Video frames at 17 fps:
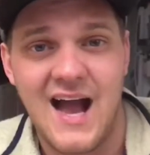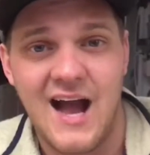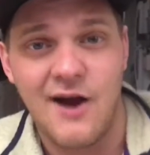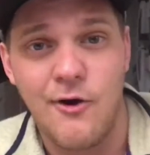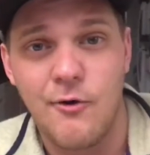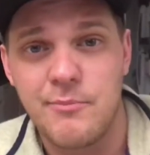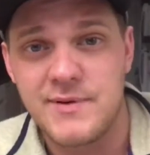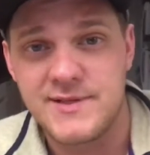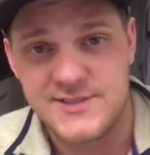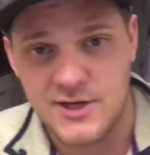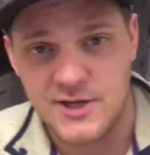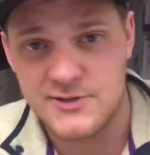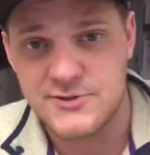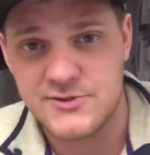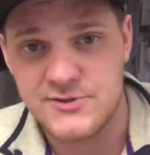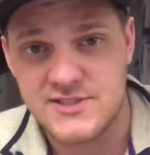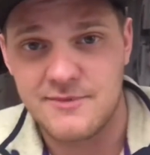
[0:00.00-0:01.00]
I hope it's
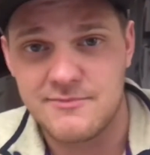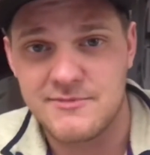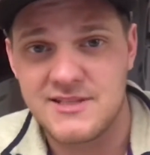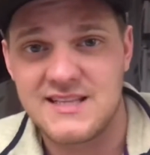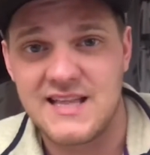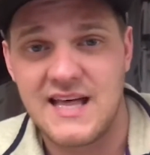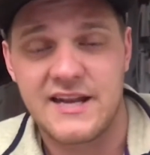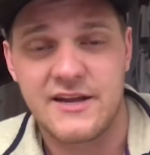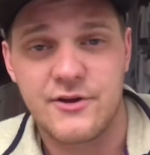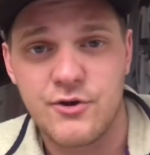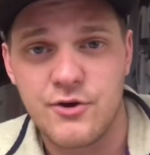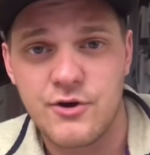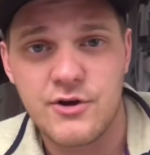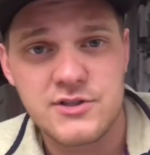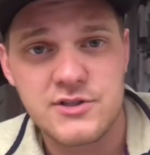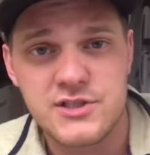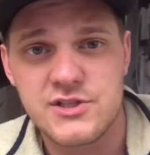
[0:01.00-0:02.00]
also something that
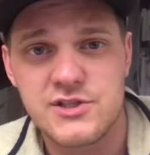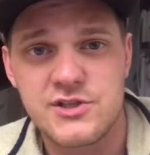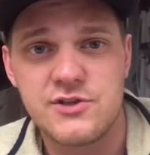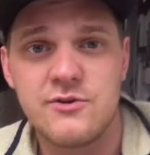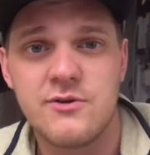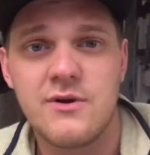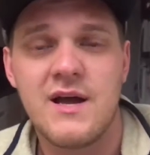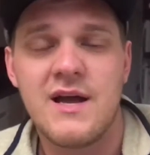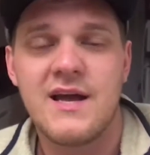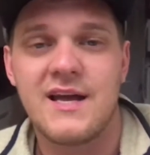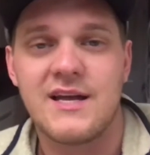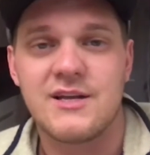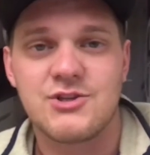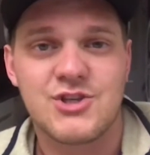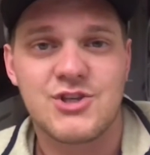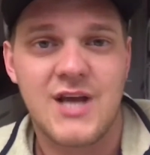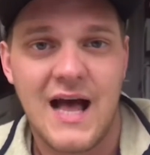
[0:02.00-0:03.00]
encourages you and
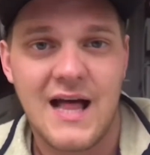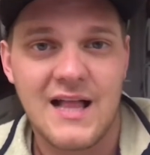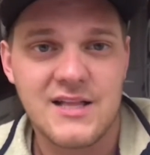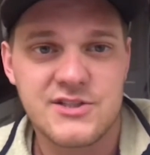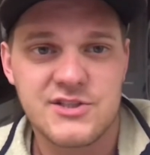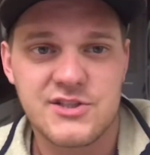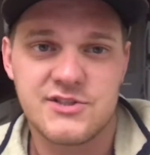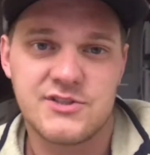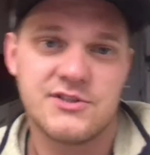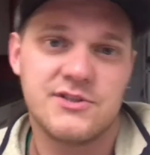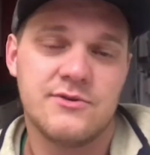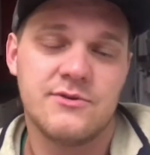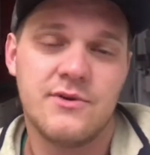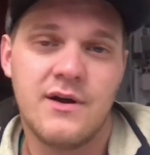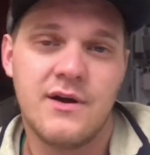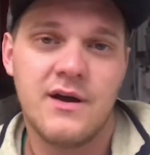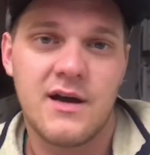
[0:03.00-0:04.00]
challenges you
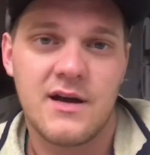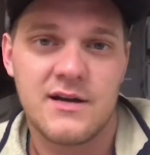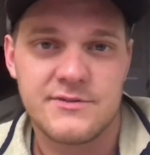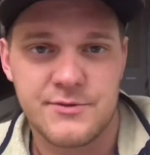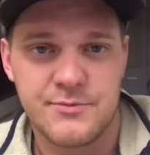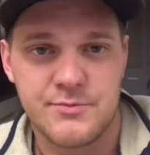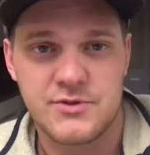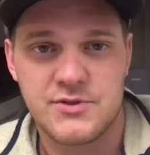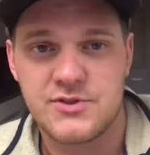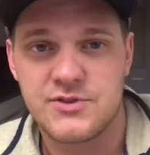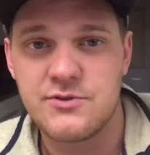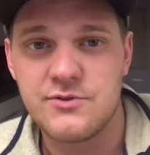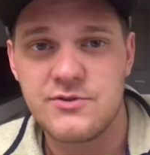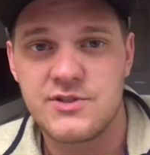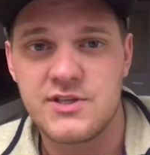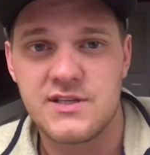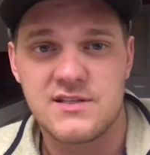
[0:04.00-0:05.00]
to pursue
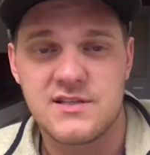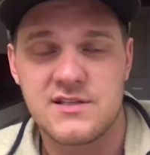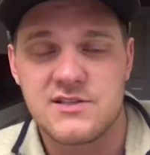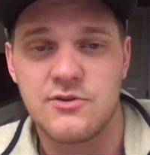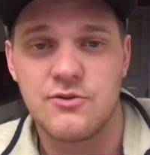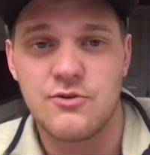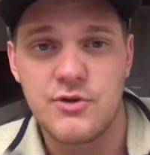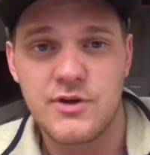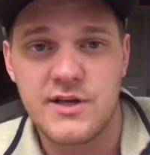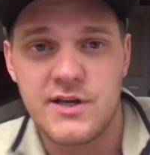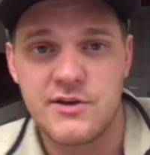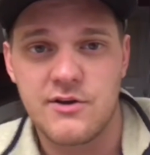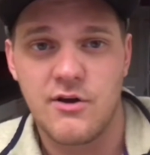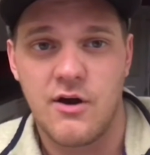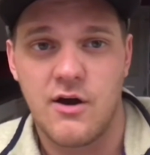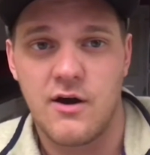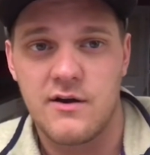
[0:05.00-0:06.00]
Jesus, to look at your
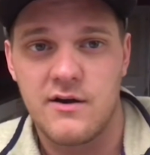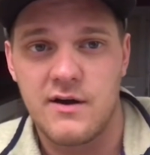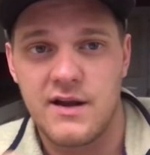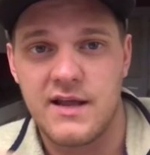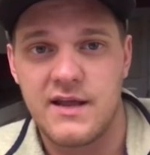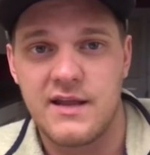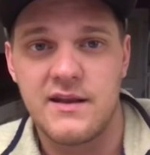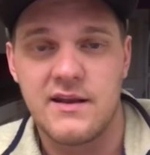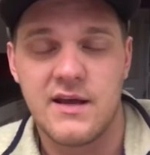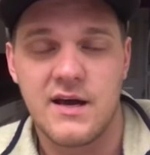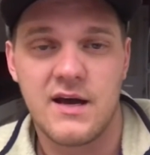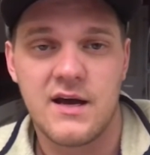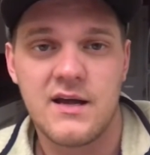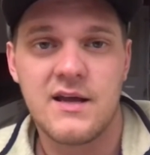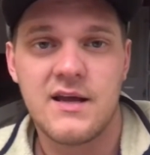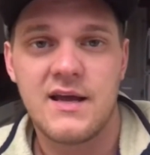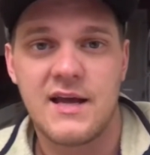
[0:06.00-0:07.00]
heart and
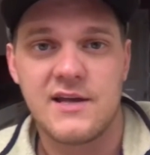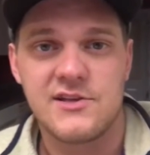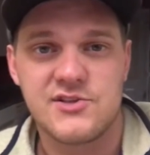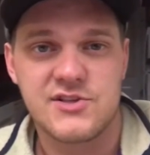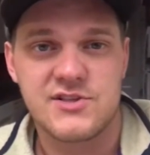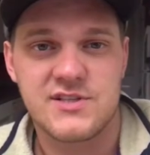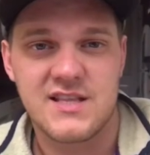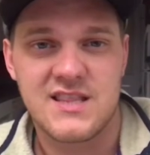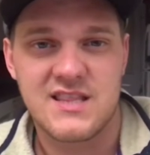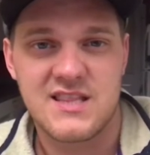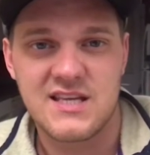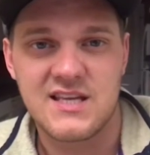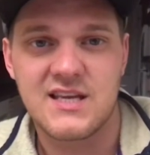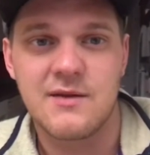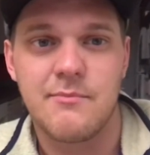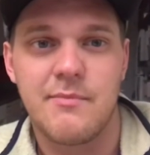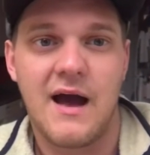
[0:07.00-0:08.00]
just to
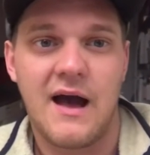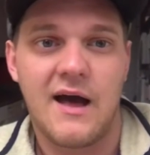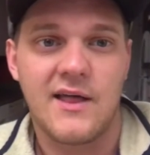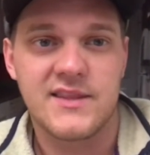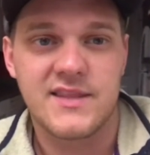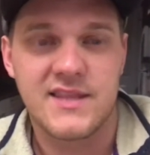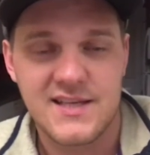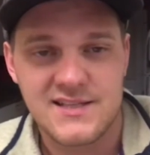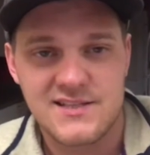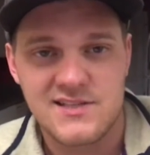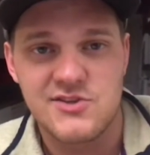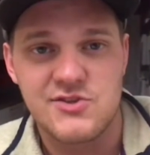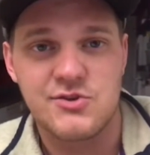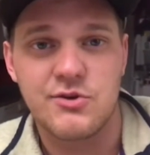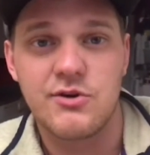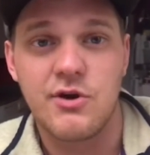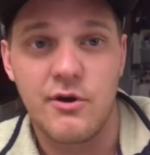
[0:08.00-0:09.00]
think about this as
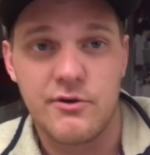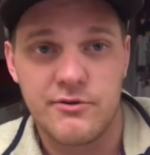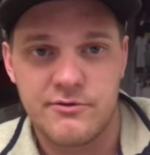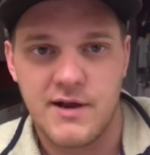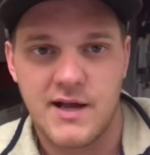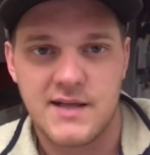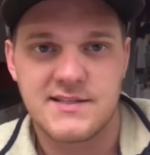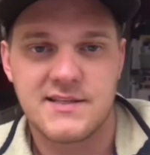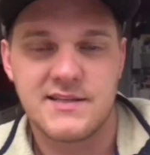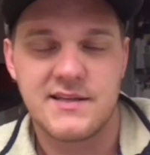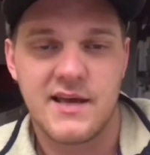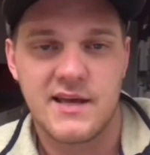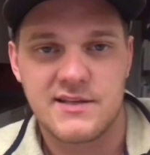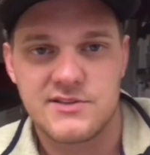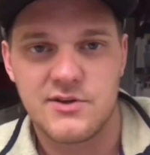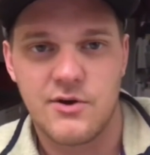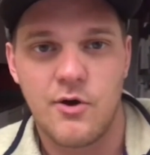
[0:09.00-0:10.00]
you go throughout today.
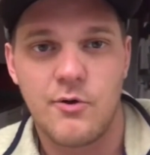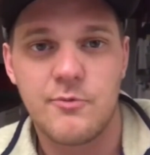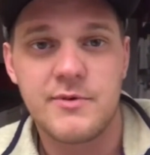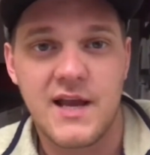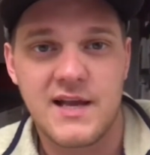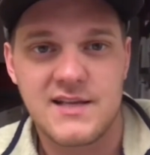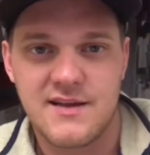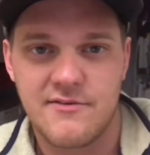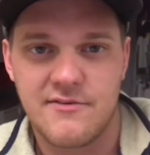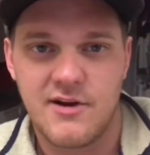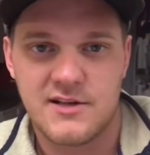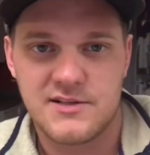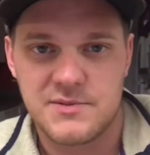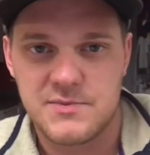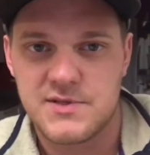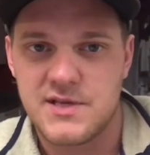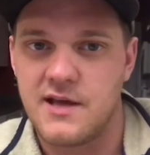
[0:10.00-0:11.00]
So I hope you guys have an
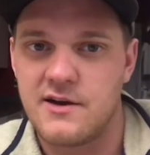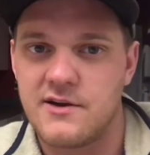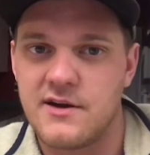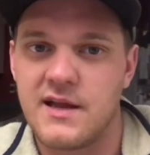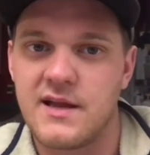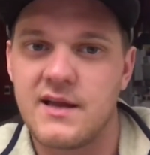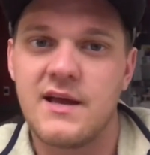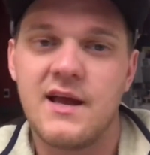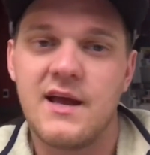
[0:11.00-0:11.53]
awesome Saturday.